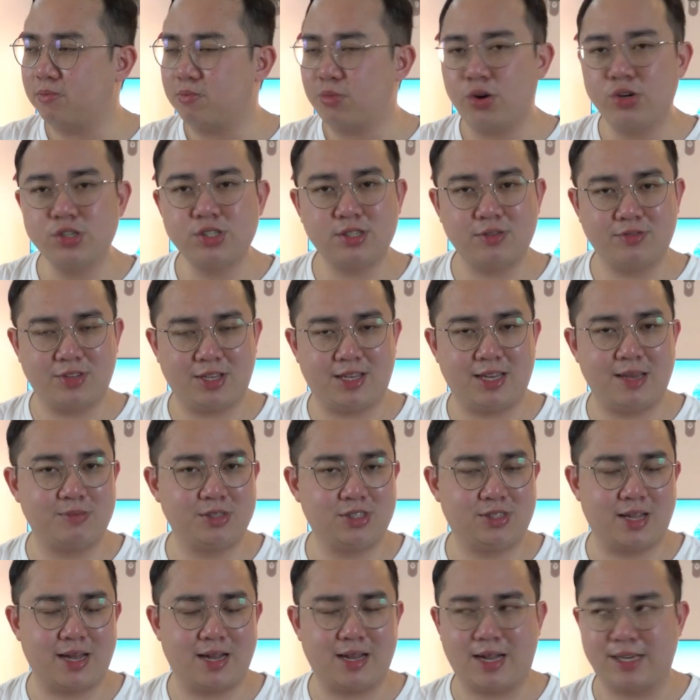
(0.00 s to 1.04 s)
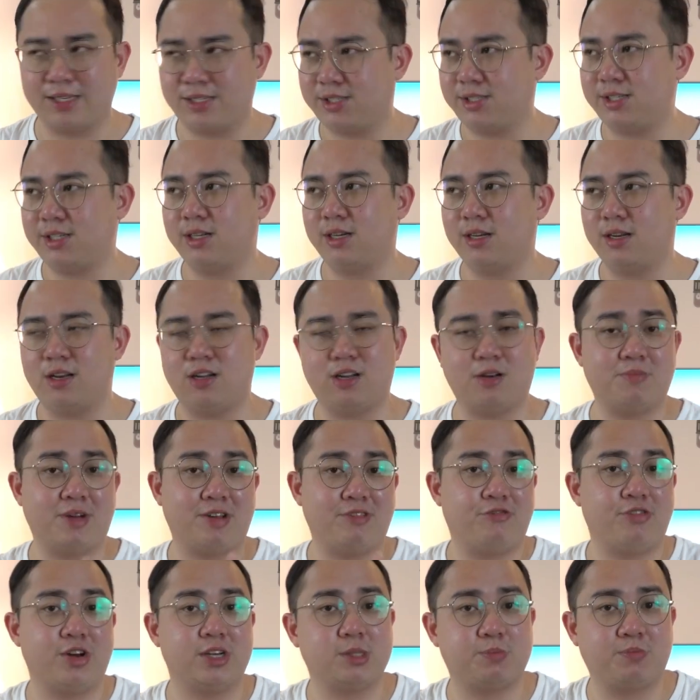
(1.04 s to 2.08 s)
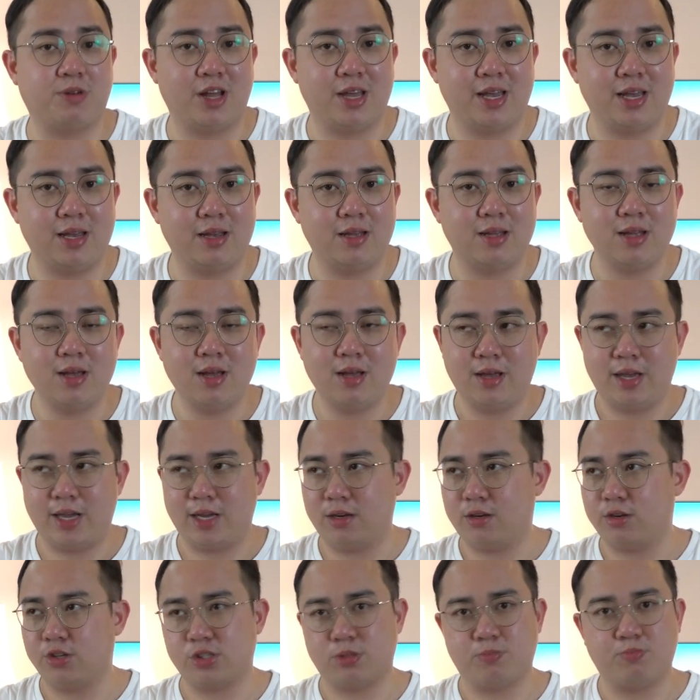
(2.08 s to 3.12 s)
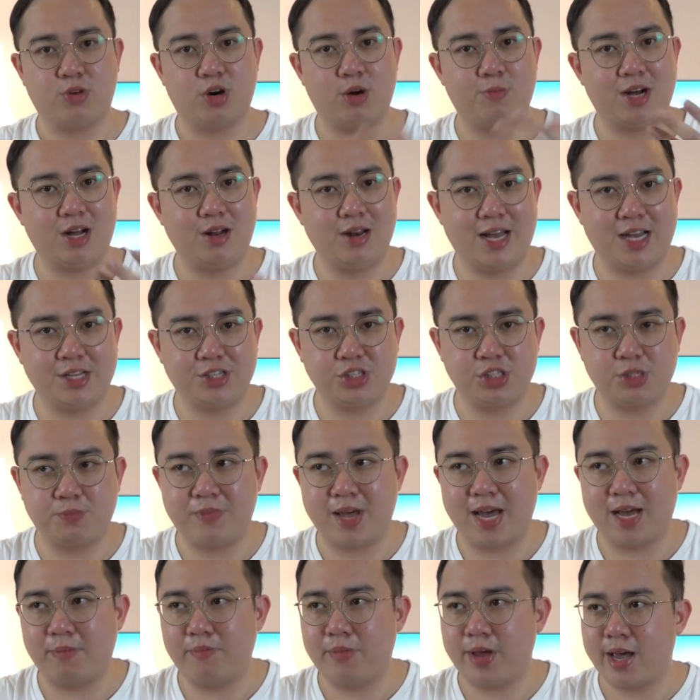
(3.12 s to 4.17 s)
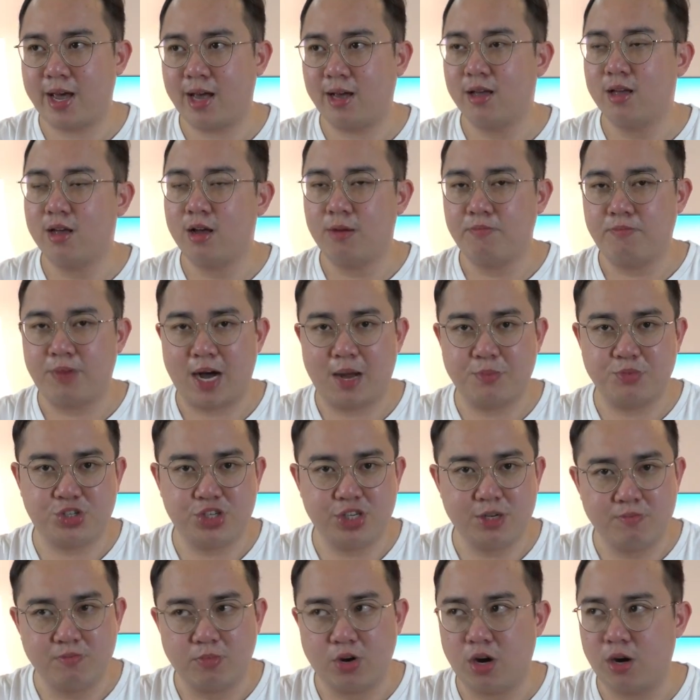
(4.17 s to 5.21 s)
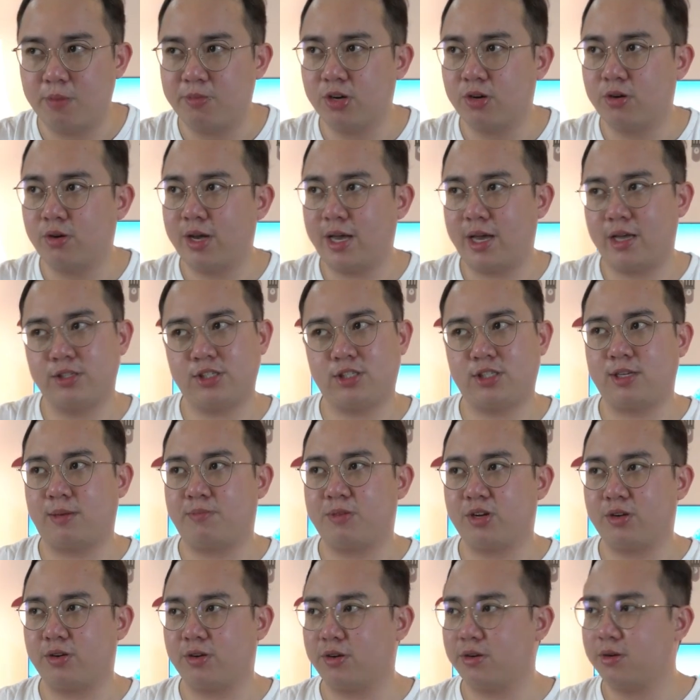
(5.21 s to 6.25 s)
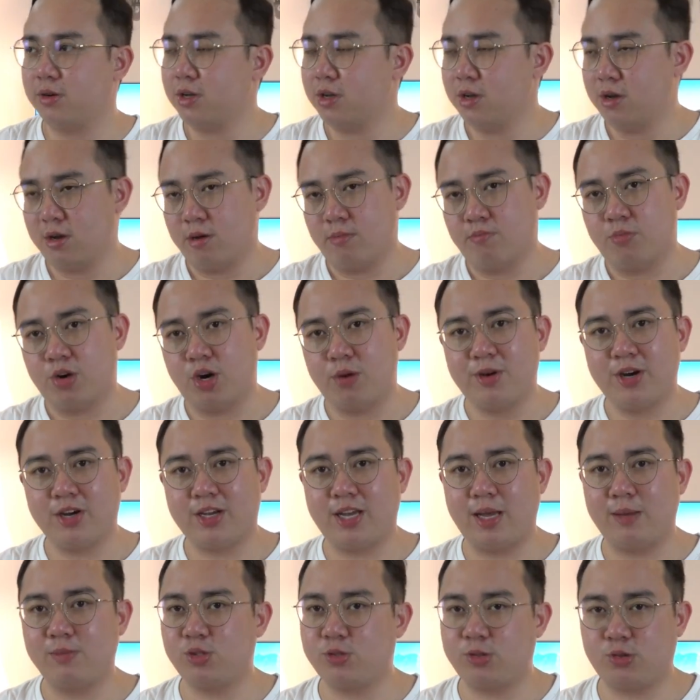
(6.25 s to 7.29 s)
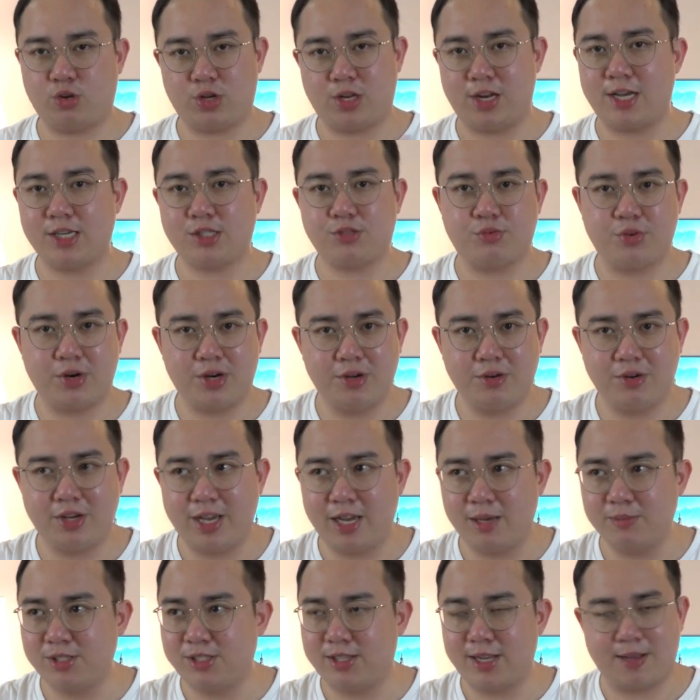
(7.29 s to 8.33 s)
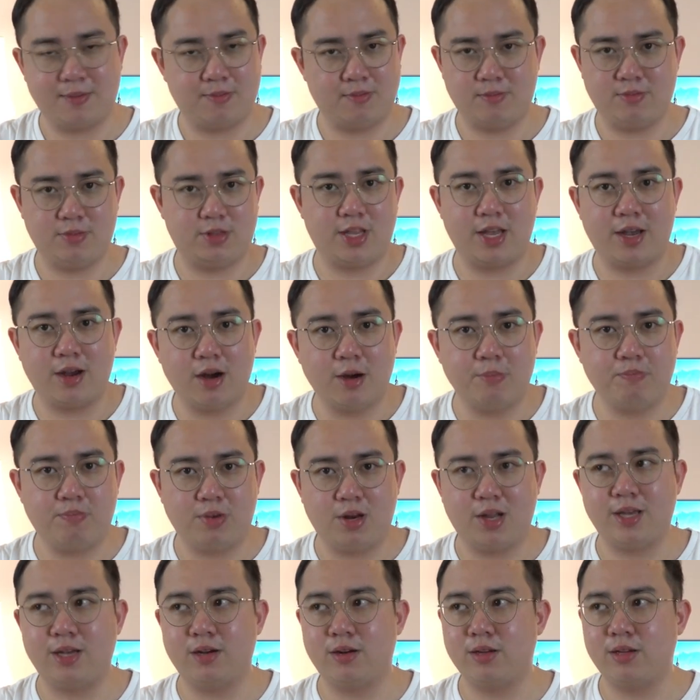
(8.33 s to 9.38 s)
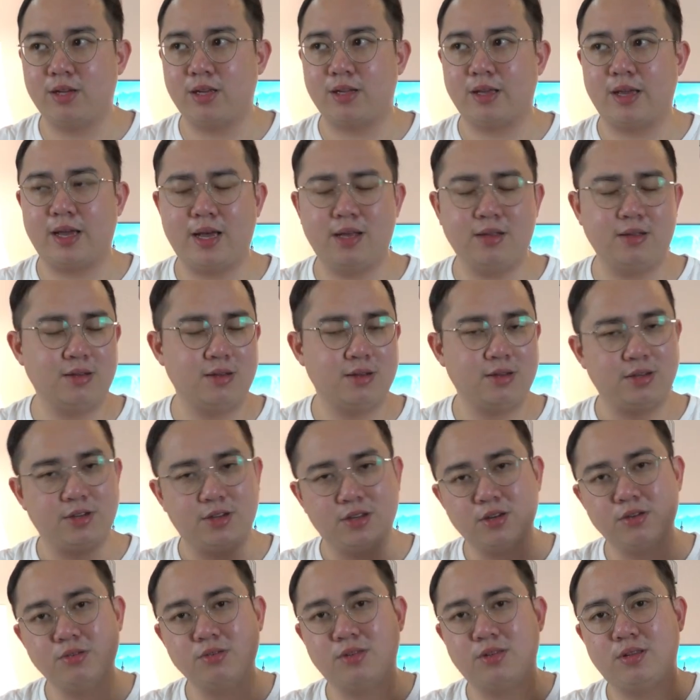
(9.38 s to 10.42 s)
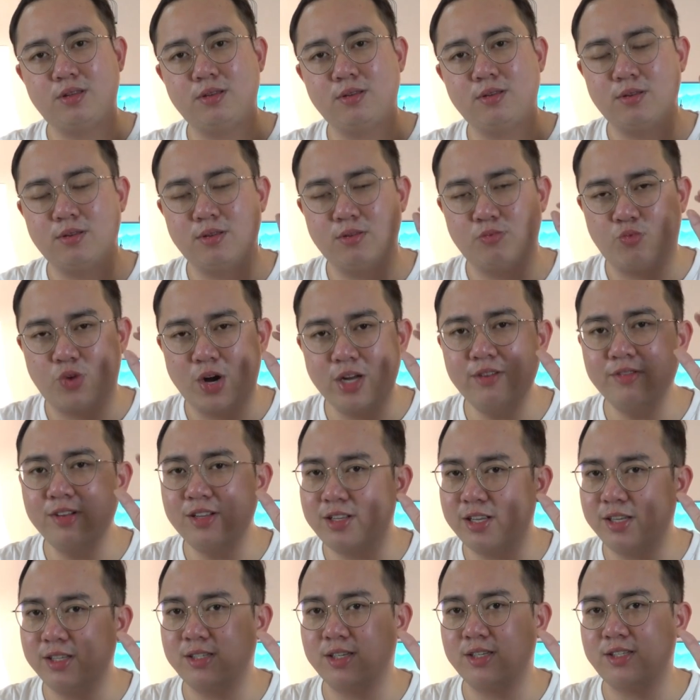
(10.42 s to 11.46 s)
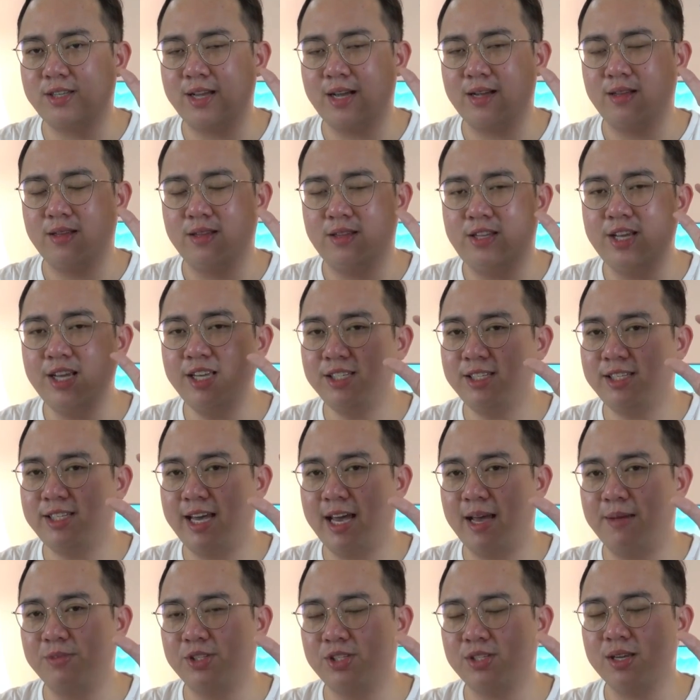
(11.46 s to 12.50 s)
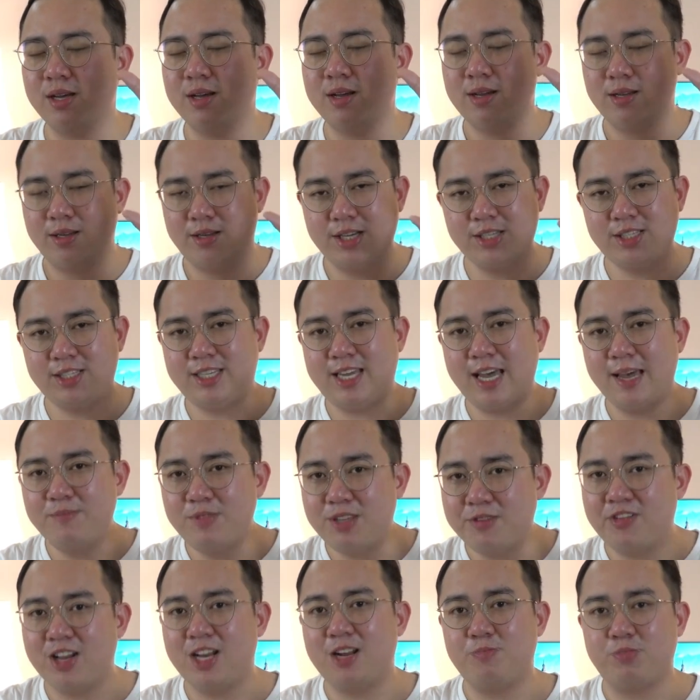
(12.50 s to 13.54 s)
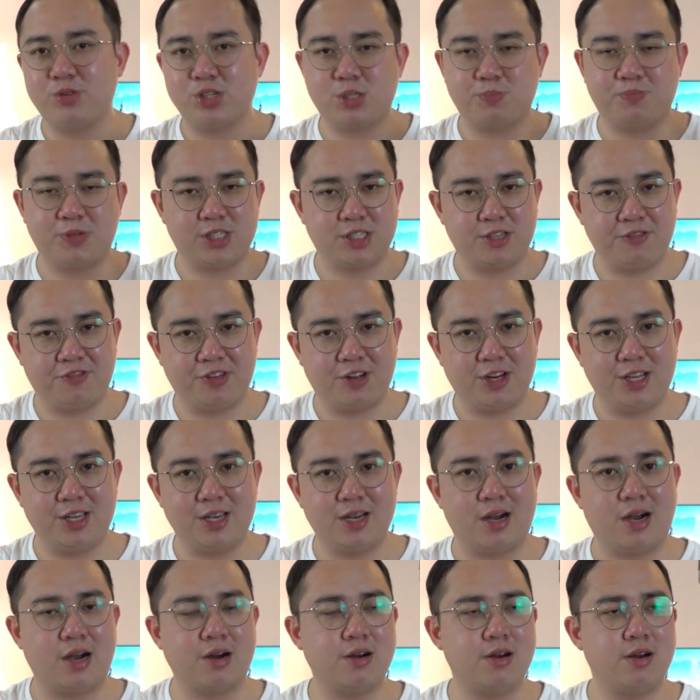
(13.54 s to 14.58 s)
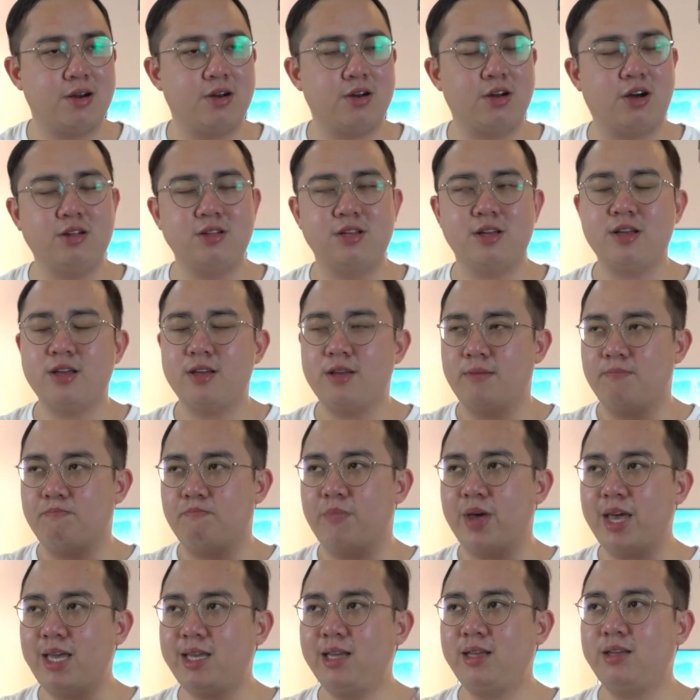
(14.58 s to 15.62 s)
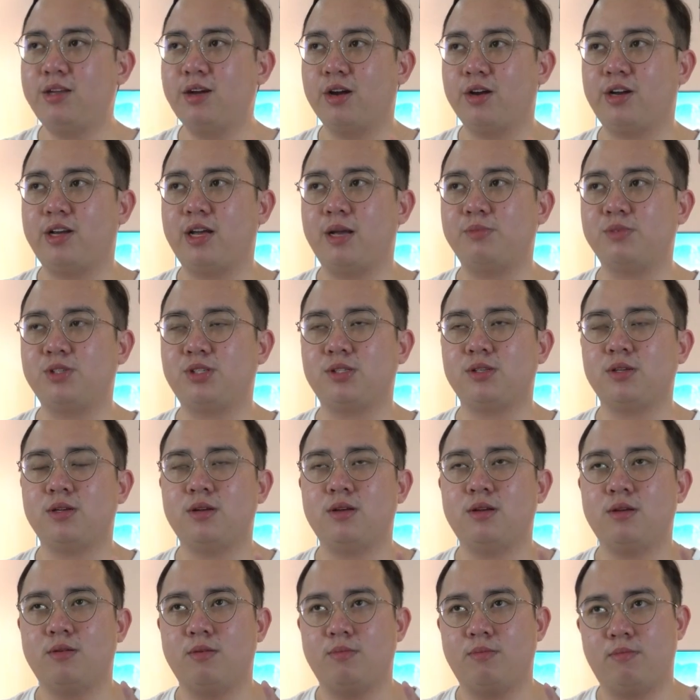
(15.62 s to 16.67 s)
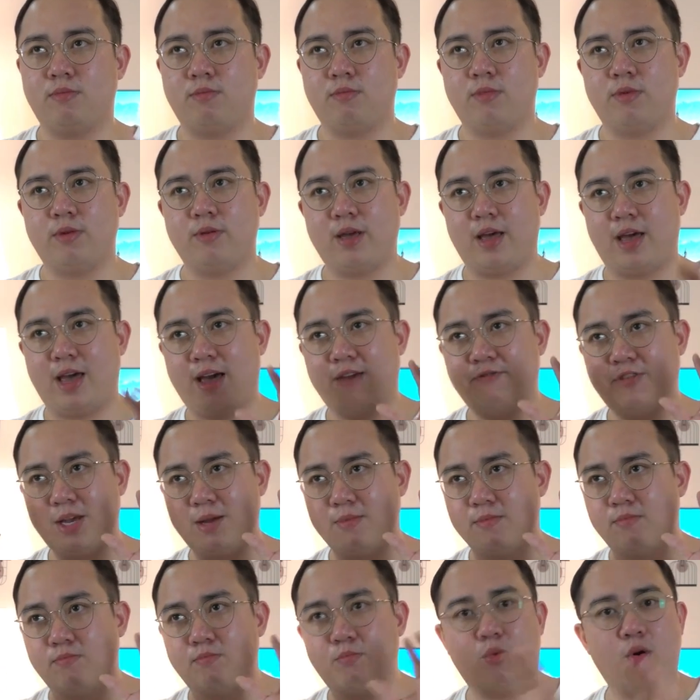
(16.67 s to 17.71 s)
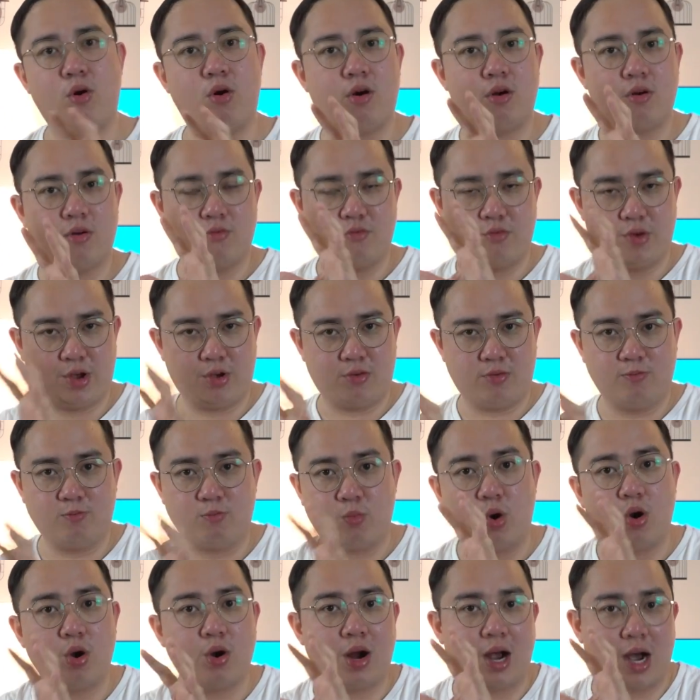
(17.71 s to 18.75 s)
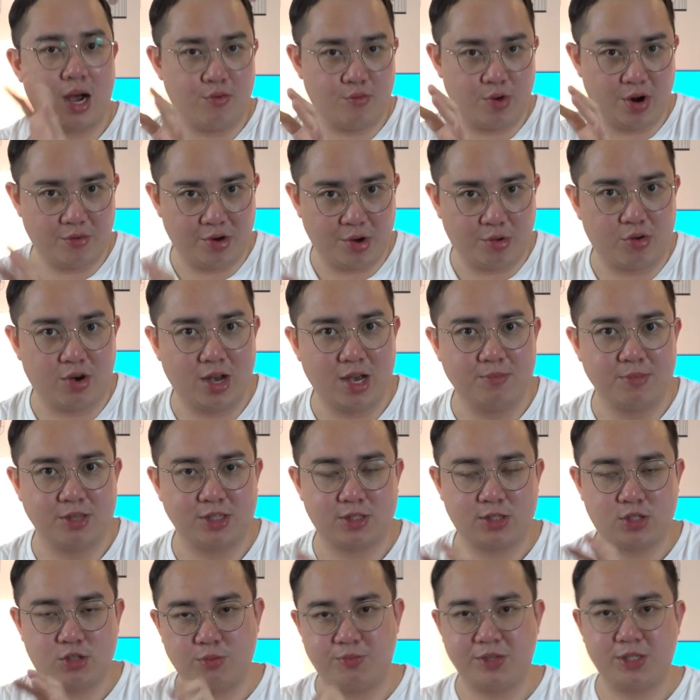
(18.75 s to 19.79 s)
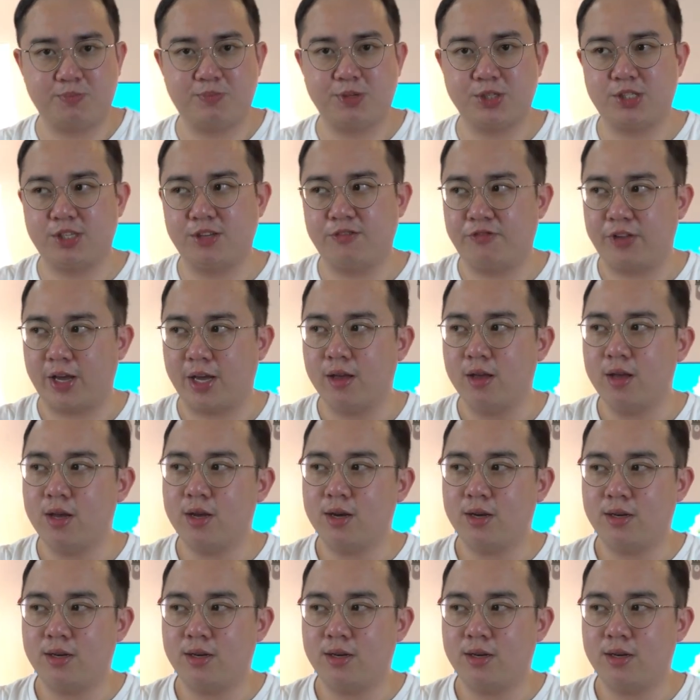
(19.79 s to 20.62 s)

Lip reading: most of the games that I see a lot of my friends playing includes Mobile Legends Bang Bang, PUBG Mobile, and some other mobile games, Clash Royale games that they are playing on it. And you know, one of the things is that these game developers specifically are not making their games having more hardware requirements, to be specific.